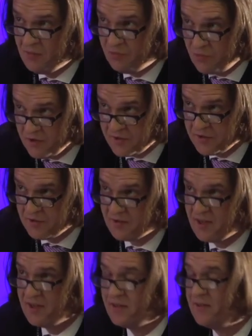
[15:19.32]

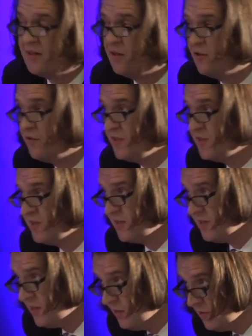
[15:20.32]
Brussels and their is
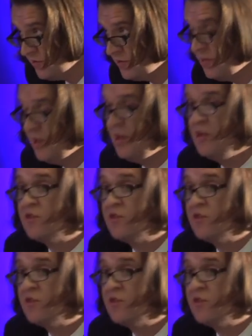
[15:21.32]
in London.